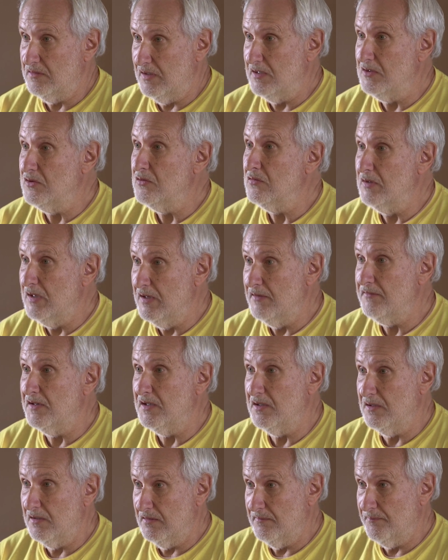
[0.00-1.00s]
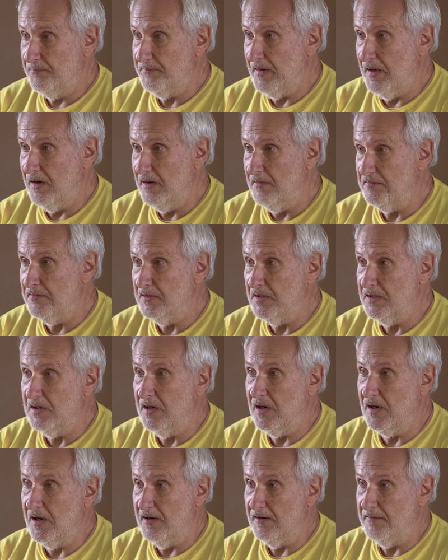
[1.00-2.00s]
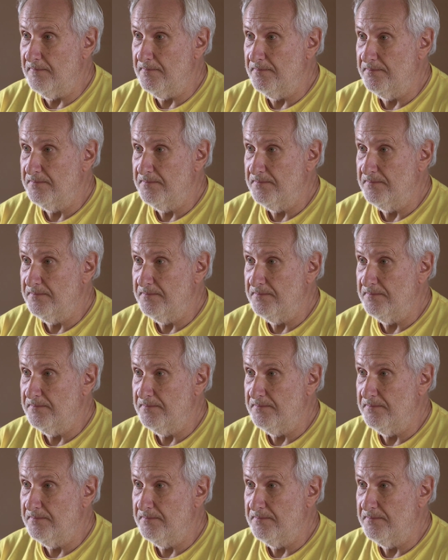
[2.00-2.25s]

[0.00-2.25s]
Then you live it every day.